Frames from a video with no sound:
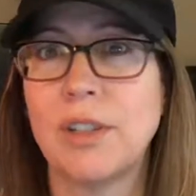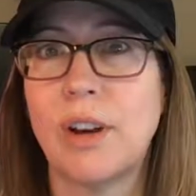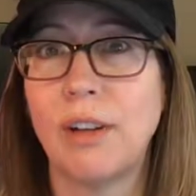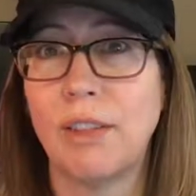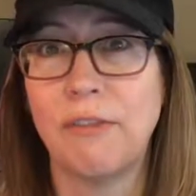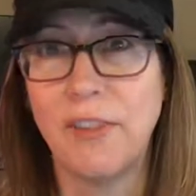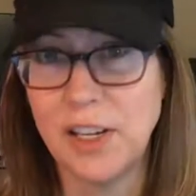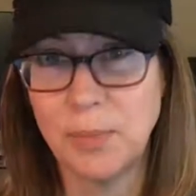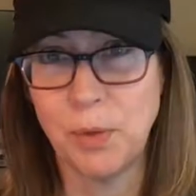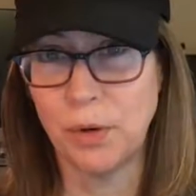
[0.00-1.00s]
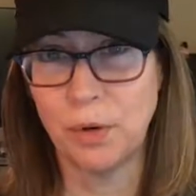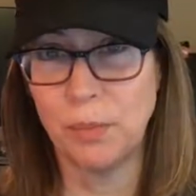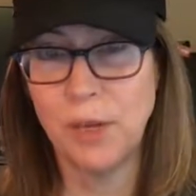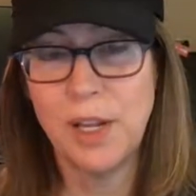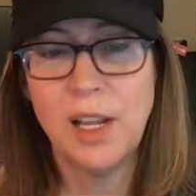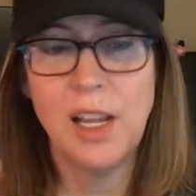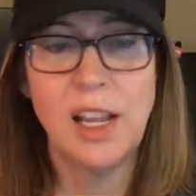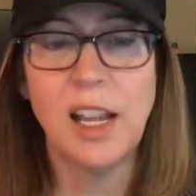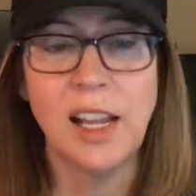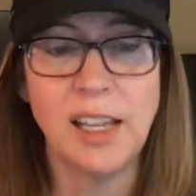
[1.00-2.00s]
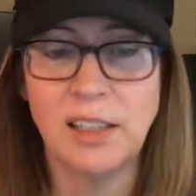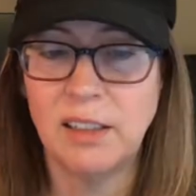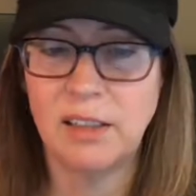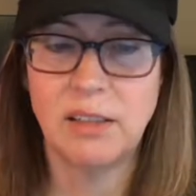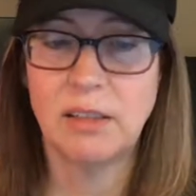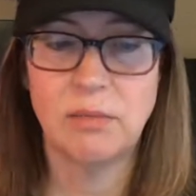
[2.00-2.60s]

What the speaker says: start the Facebook group and